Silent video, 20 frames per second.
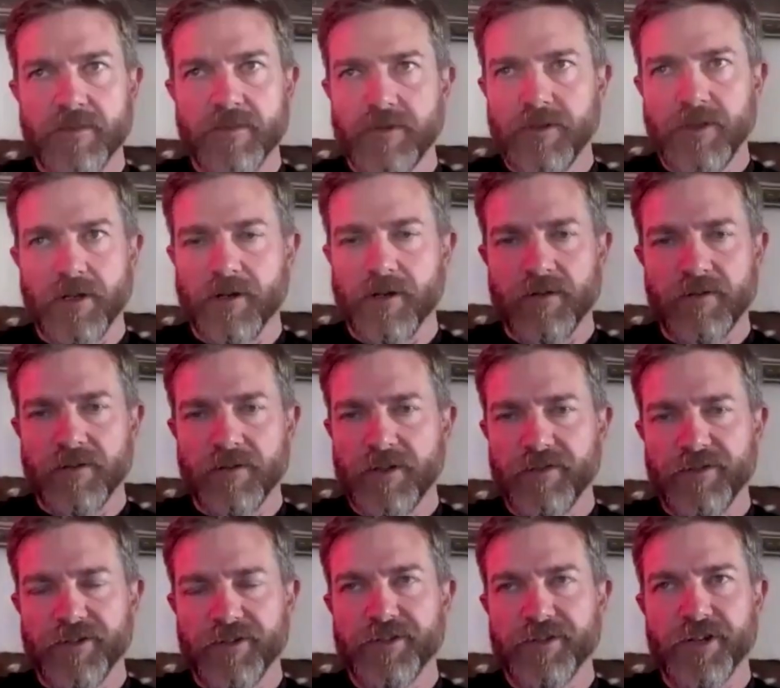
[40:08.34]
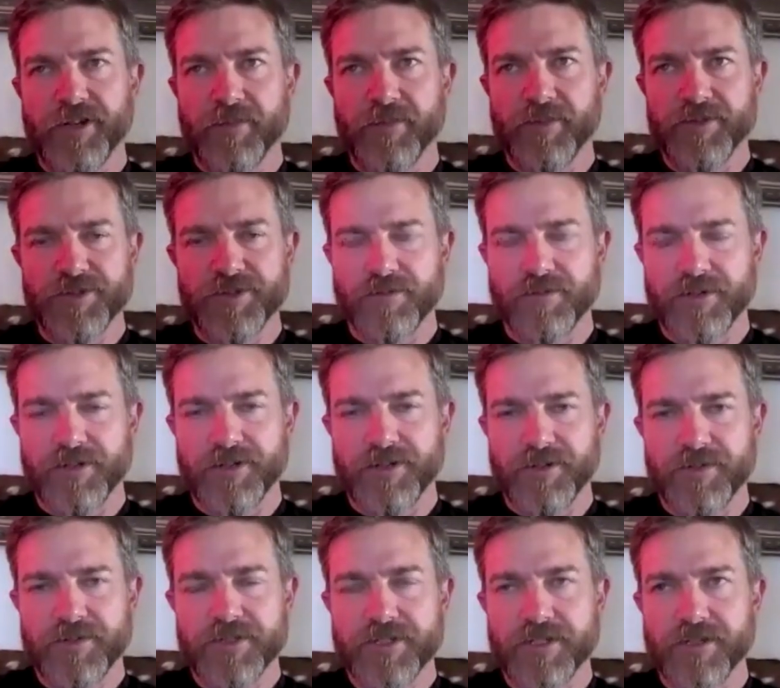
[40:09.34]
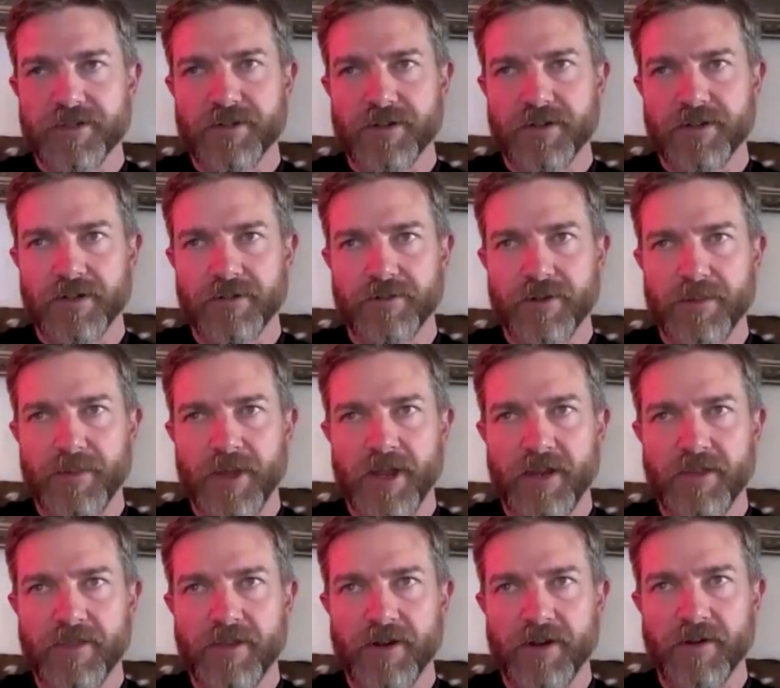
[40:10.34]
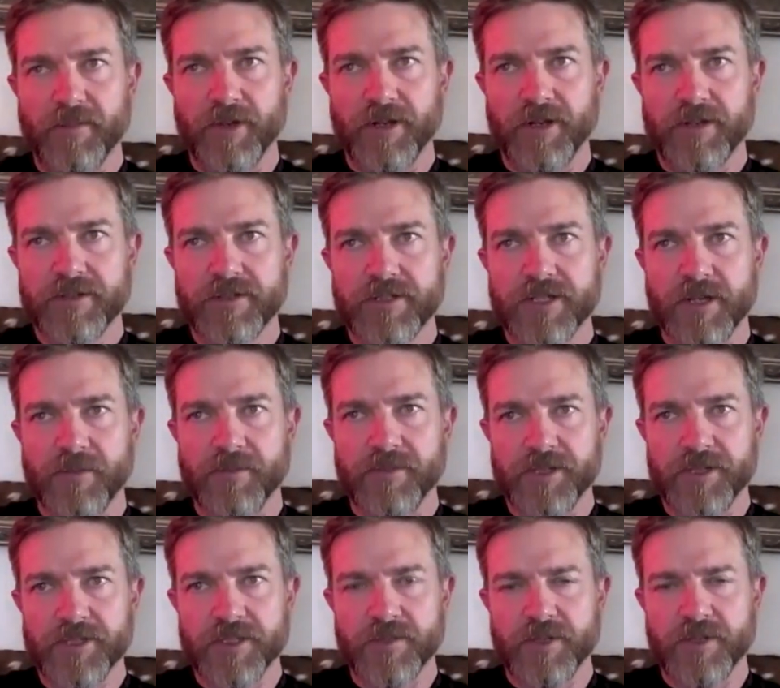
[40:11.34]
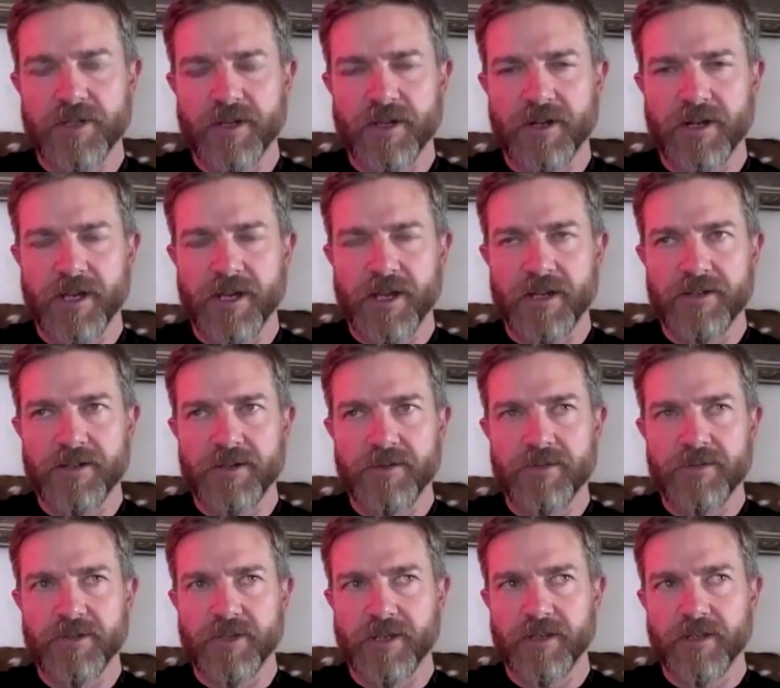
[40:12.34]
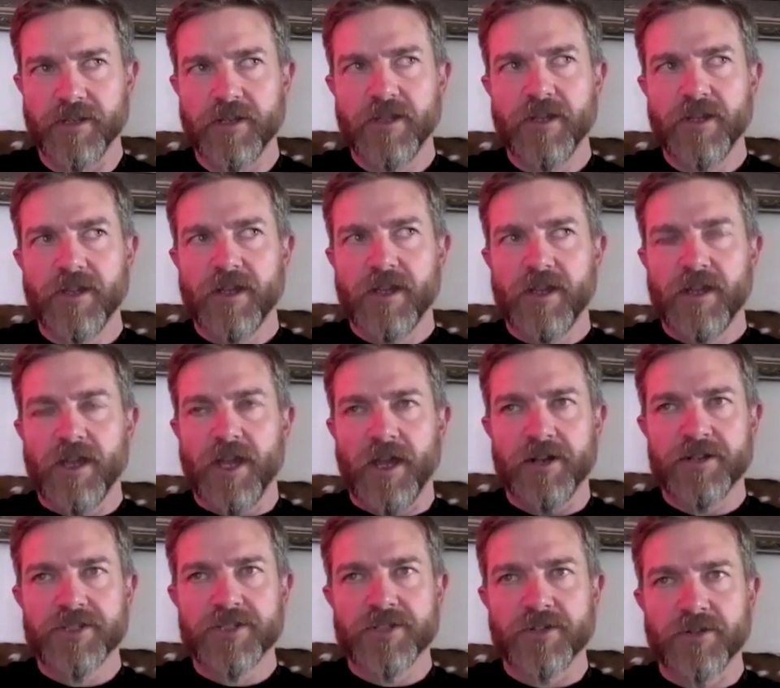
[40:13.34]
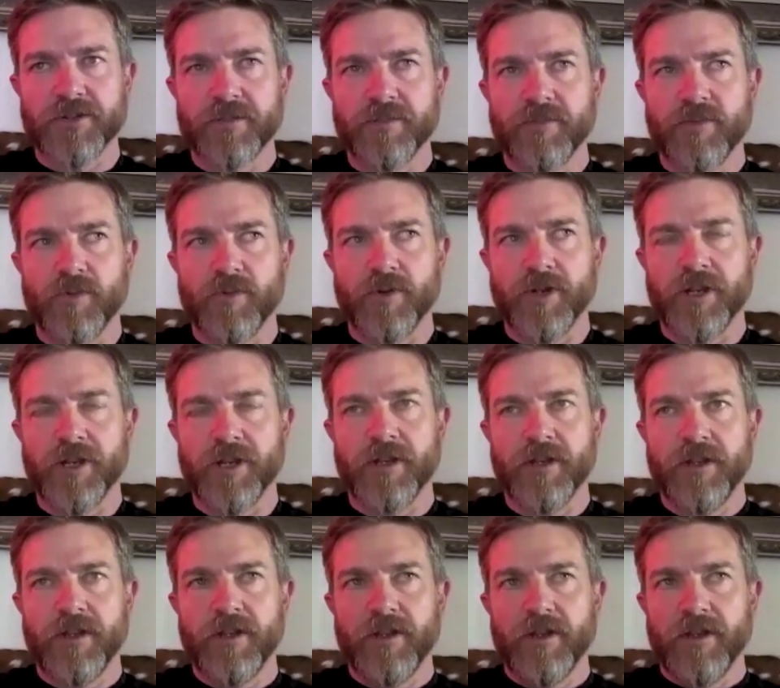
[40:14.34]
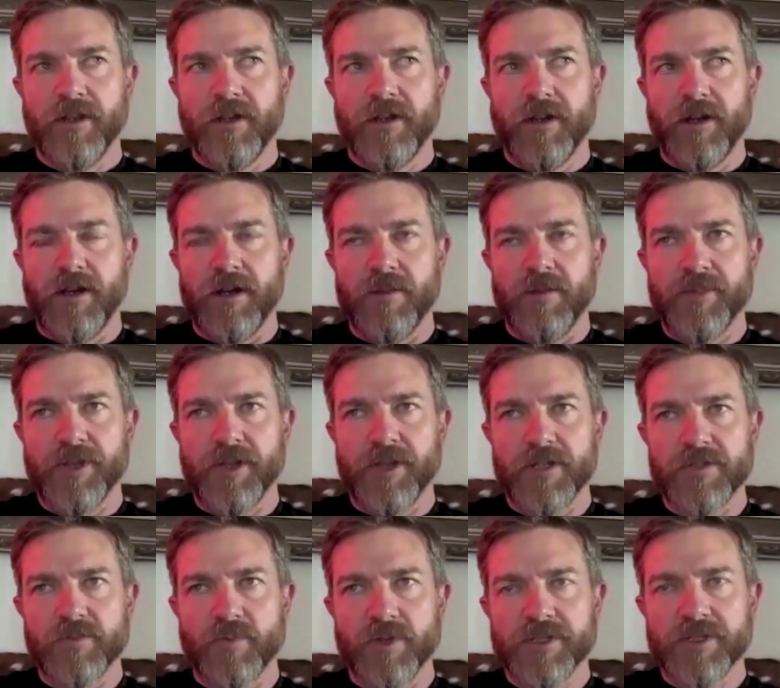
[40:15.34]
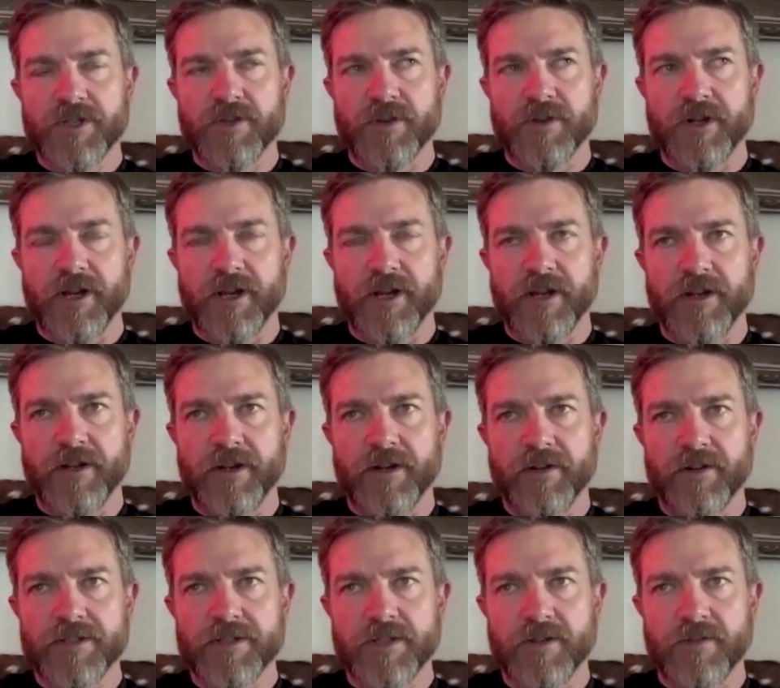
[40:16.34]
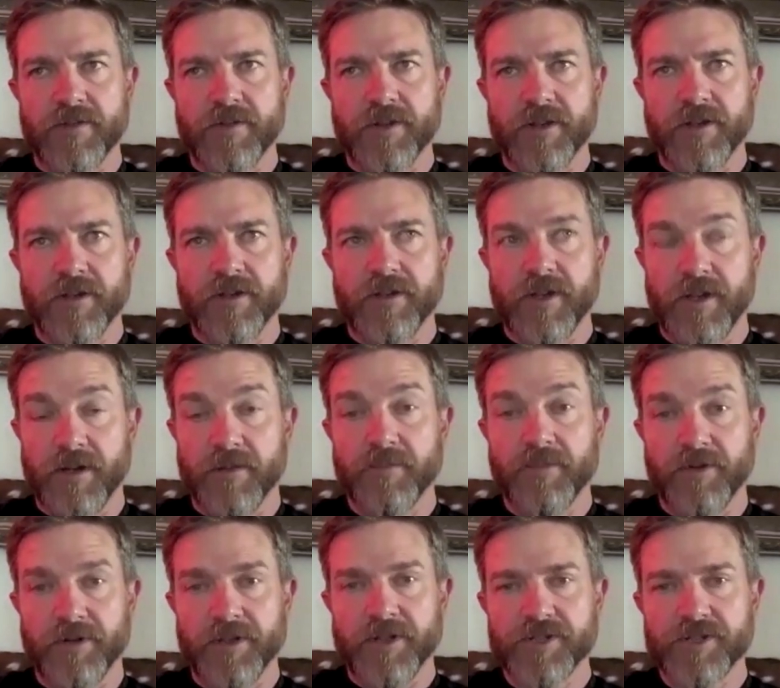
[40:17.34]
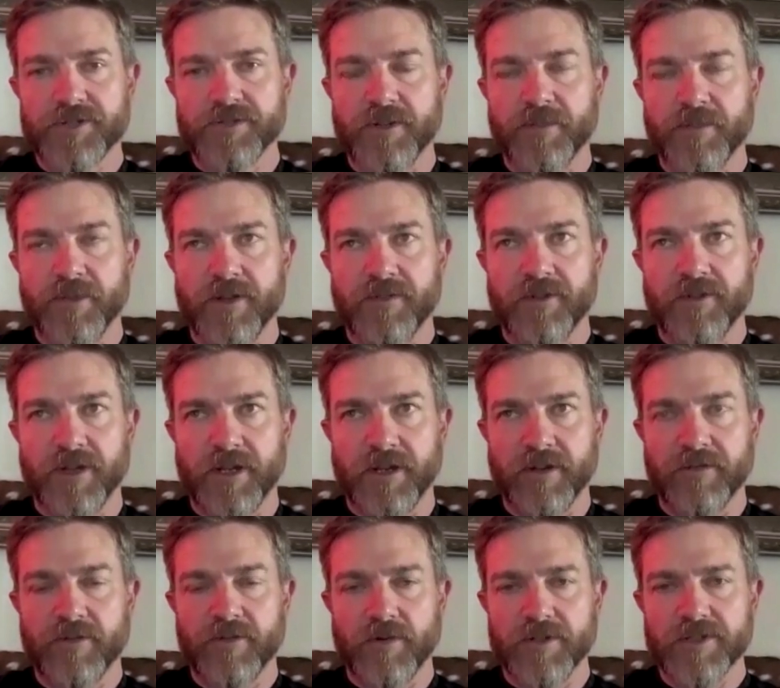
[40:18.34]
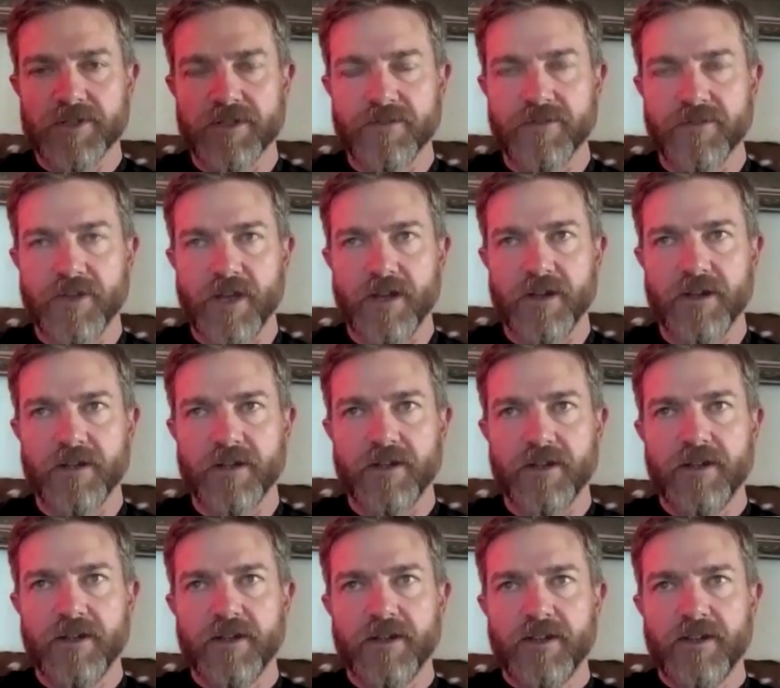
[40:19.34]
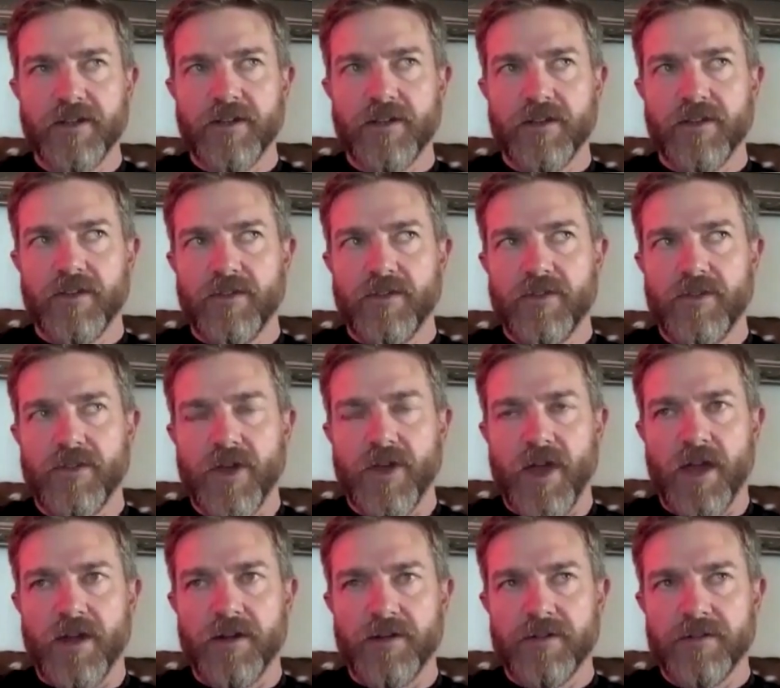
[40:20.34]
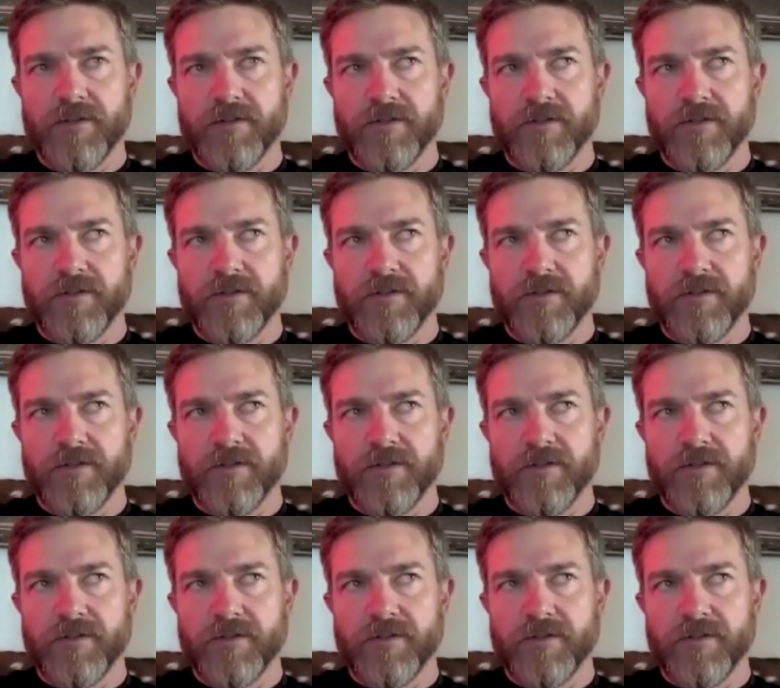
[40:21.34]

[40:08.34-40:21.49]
you know, even if the numbers are reduced, they're going to remain there, but something needs to be done. I do think at a certain point, because what's going on in Arizona at a pretty extreme level, and of course Nevada, that